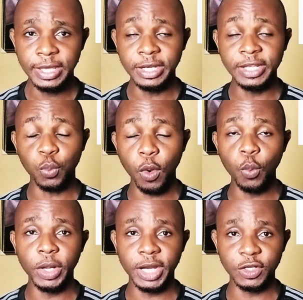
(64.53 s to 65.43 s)
it is one
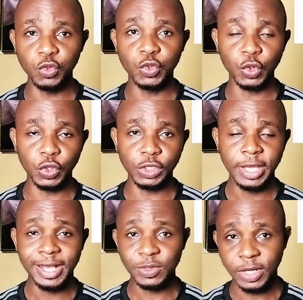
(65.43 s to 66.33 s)
win and two draws,
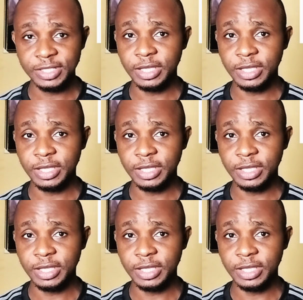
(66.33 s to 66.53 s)
as well as